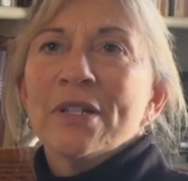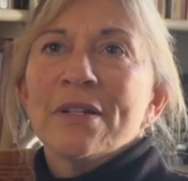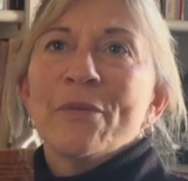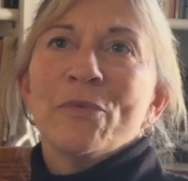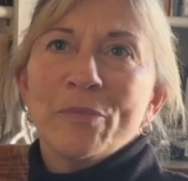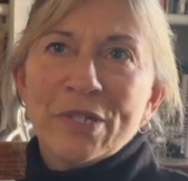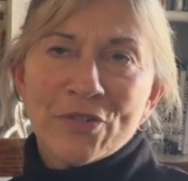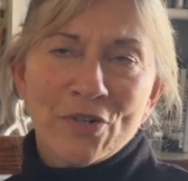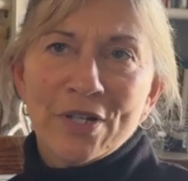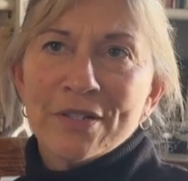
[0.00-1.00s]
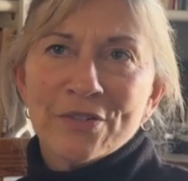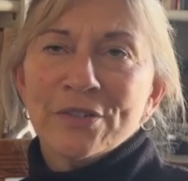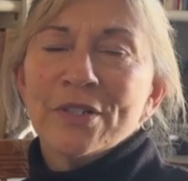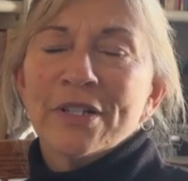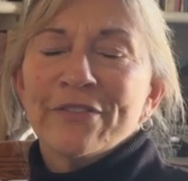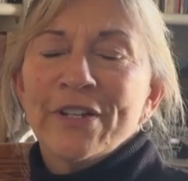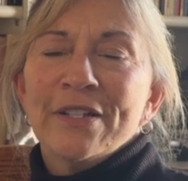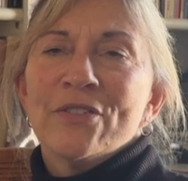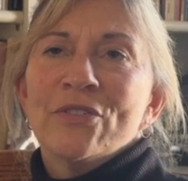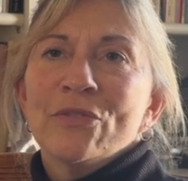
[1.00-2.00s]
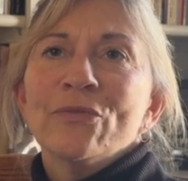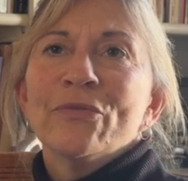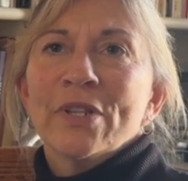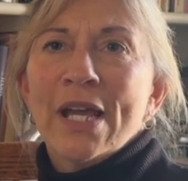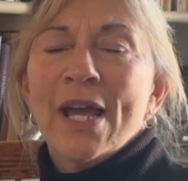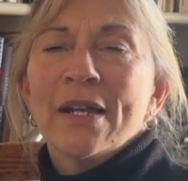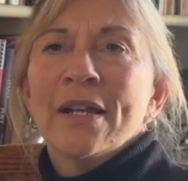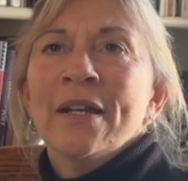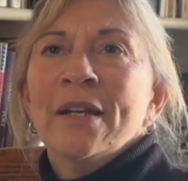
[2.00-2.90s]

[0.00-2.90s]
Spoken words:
and then we'll be starting to look at phase two for that.